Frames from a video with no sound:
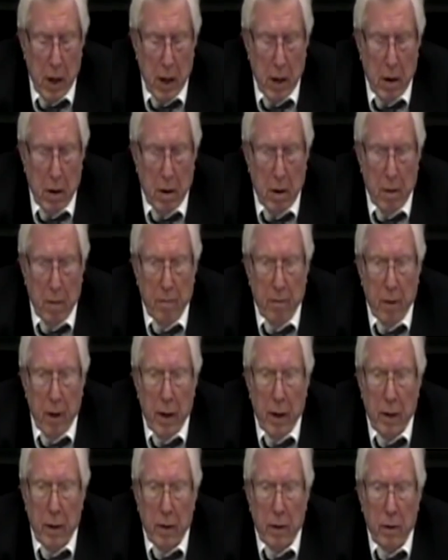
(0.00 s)
um,
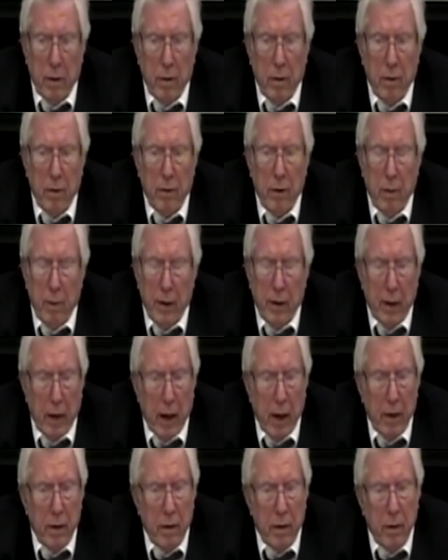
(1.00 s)
and uh, they were
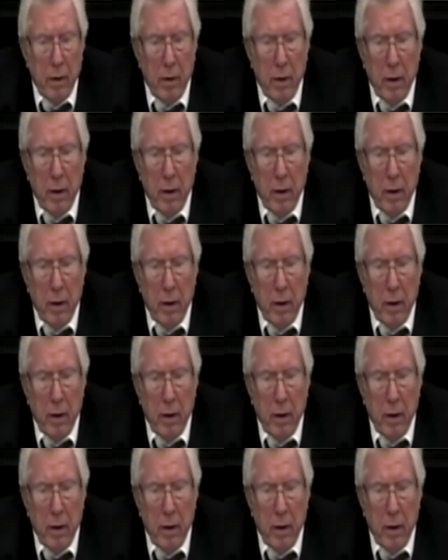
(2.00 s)
dead.